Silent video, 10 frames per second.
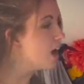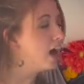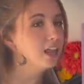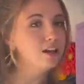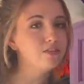
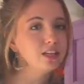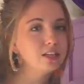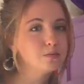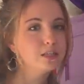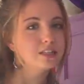I love
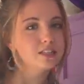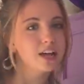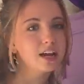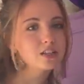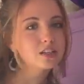these because they
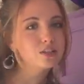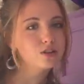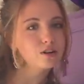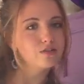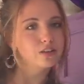actually
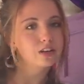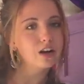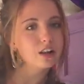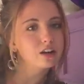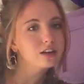turn fun
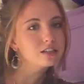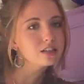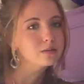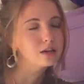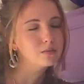colors and they make